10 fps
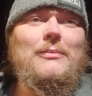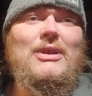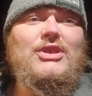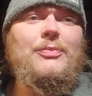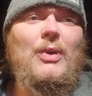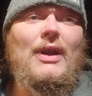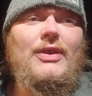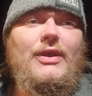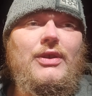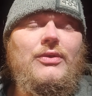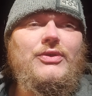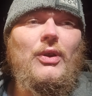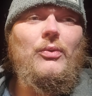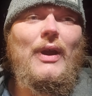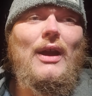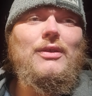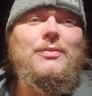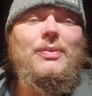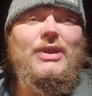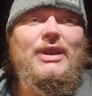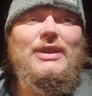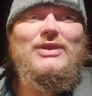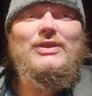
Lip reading: I mean, spread the news around, please.